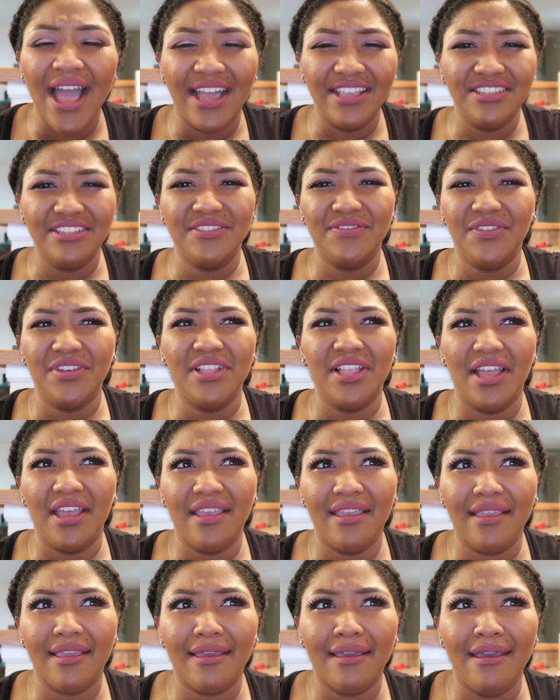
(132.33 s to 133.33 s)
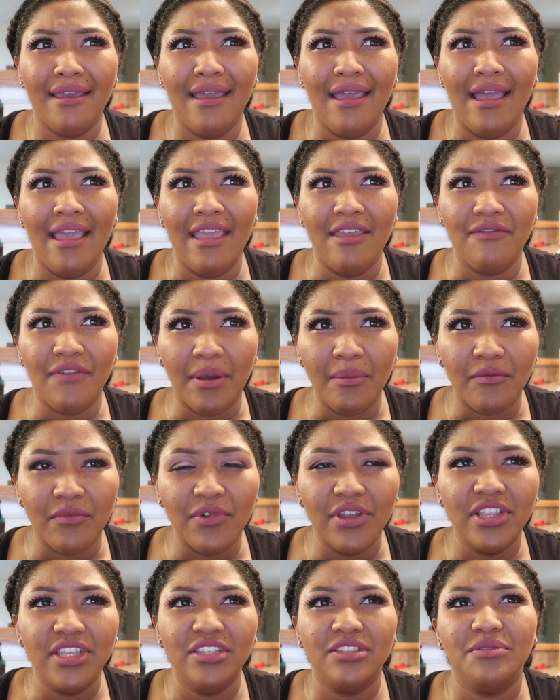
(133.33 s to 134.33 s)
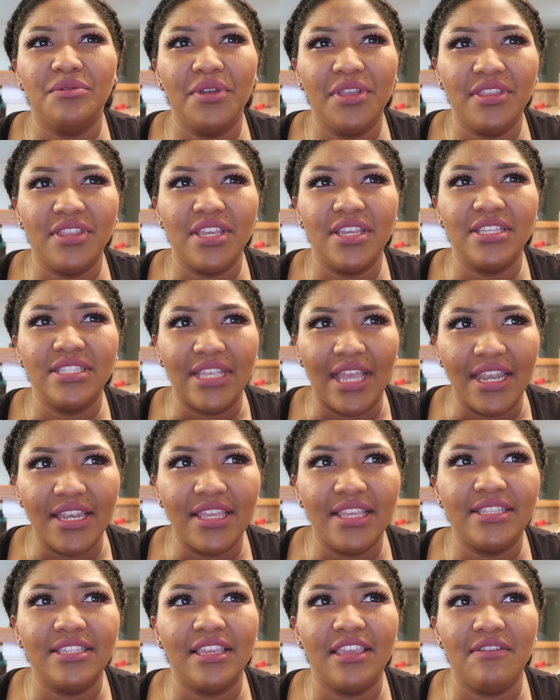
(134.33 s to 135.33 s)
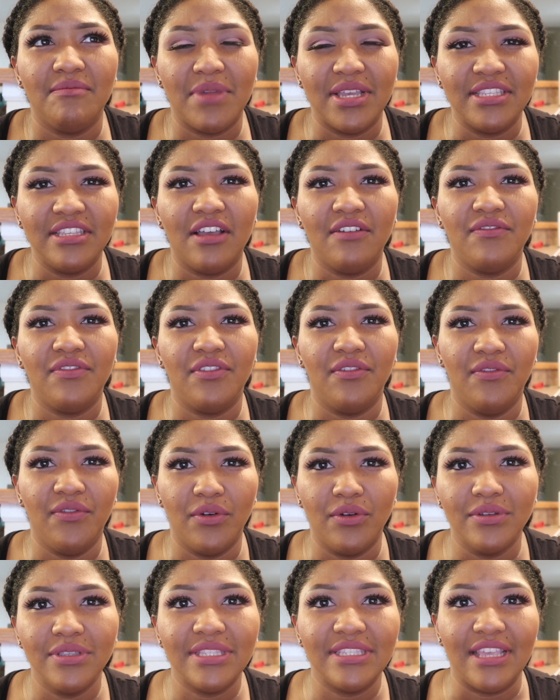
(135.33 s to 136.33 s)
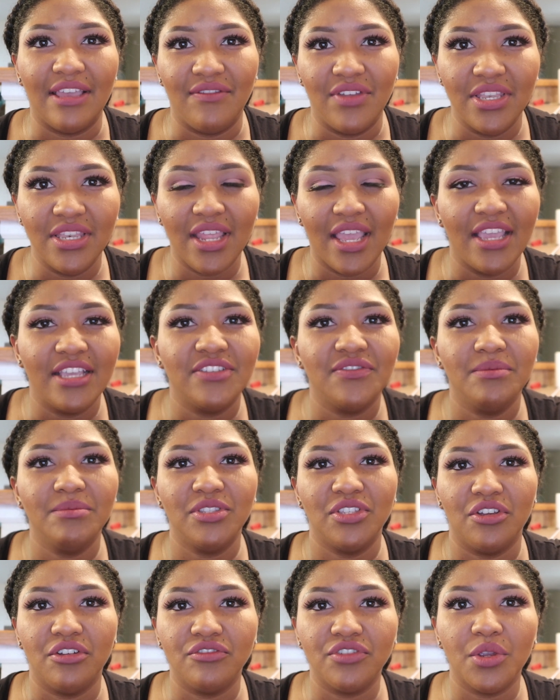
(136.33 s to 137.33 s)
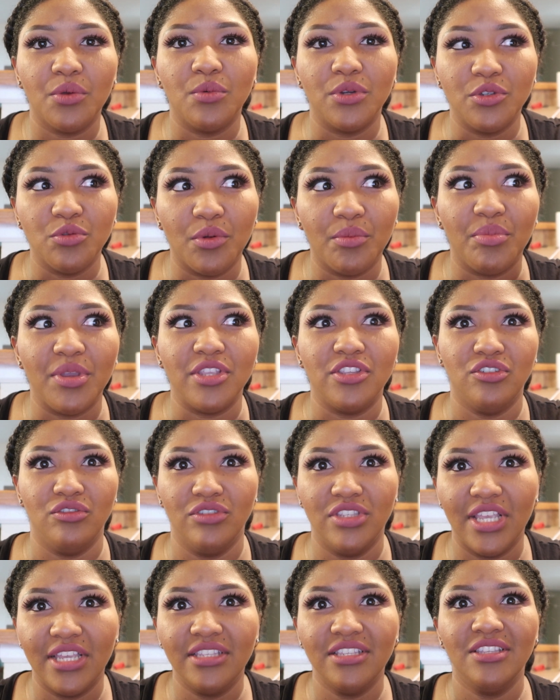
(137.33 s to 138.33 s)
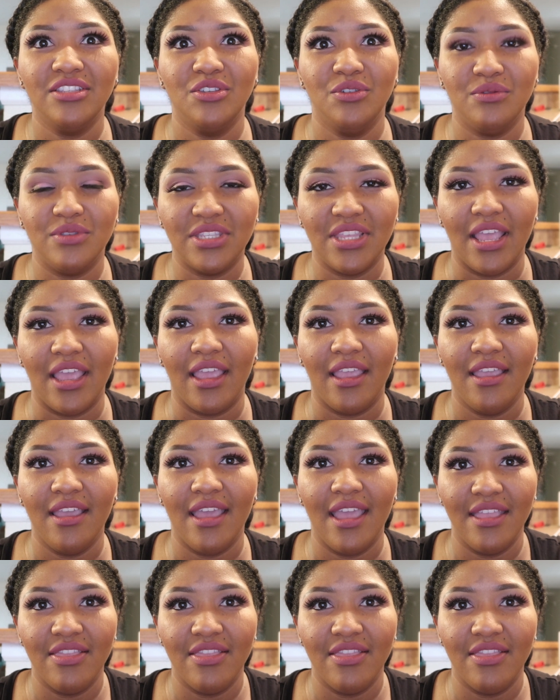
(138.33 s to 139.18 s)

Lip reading: I just feel like if I'm really doing this, I need to give myself the full 7 days from surgery, which would be Tuesday to Tuesday.